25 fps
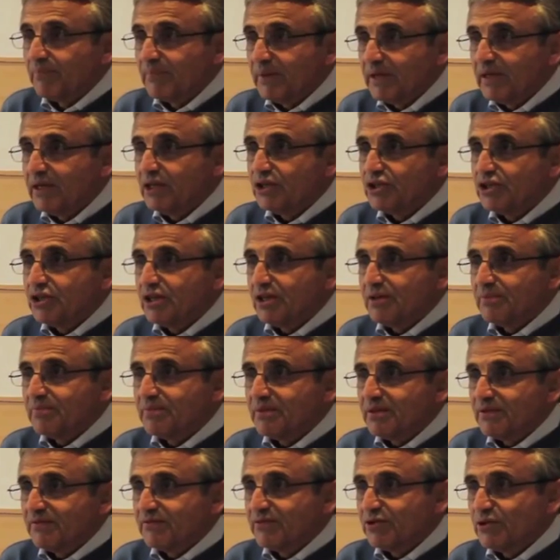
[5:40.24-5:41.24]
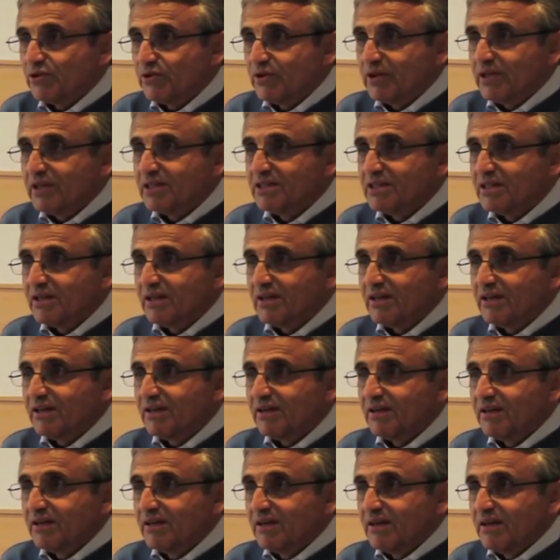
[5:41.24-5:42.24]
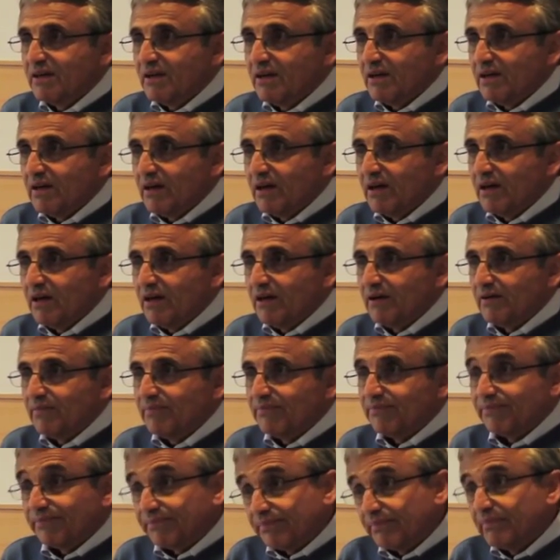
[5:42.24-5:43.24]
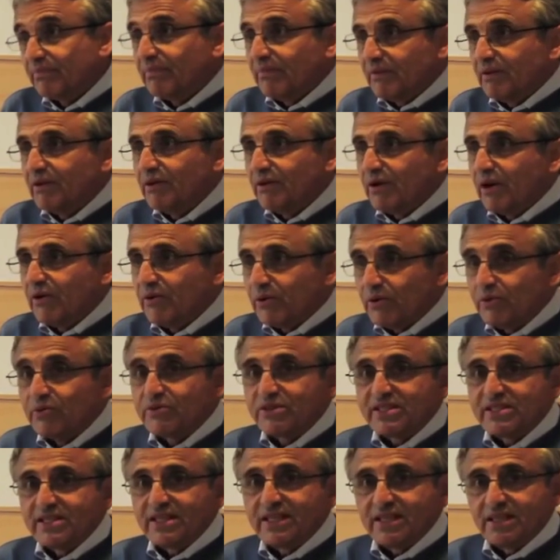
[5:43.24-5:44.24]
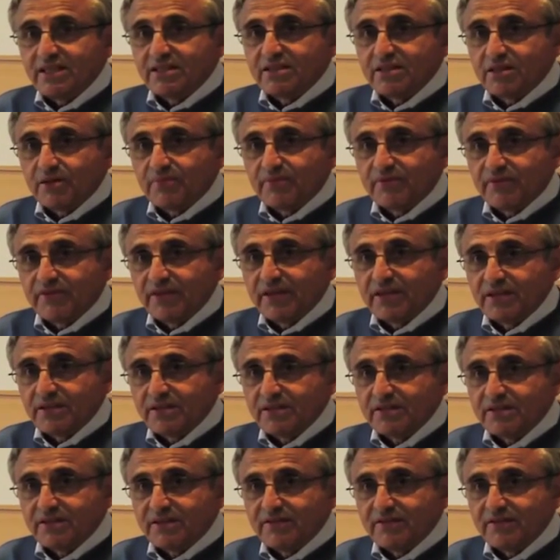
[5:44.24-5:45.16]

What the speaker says: Egypt, Tunisia, you see some of these